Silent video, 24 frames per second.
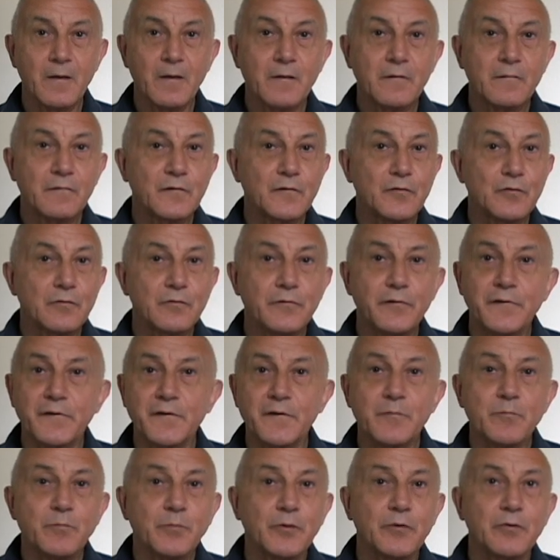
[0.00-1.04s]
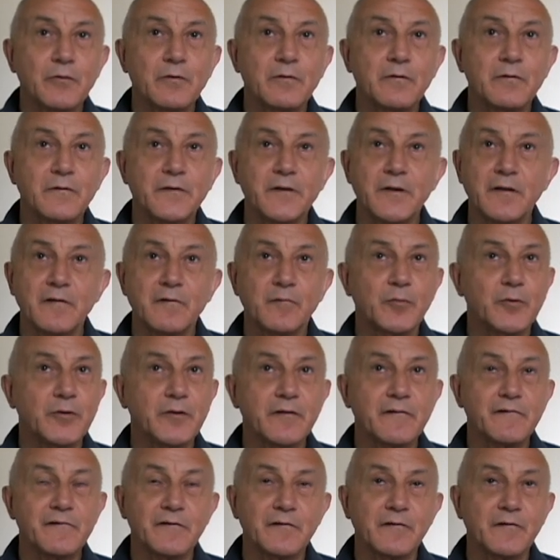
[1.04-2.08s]
So the simpler the
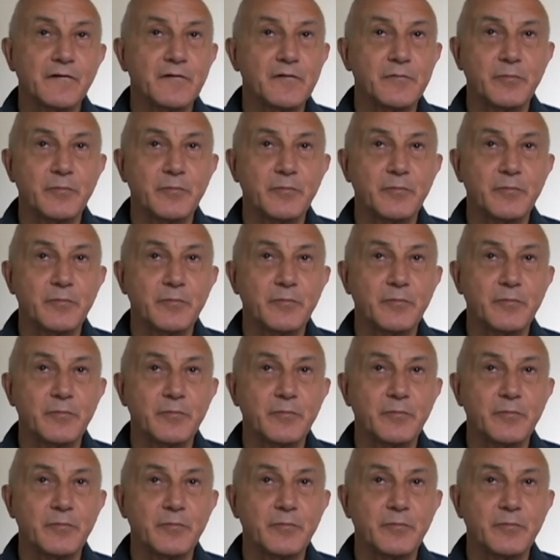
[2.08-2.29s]
explanations,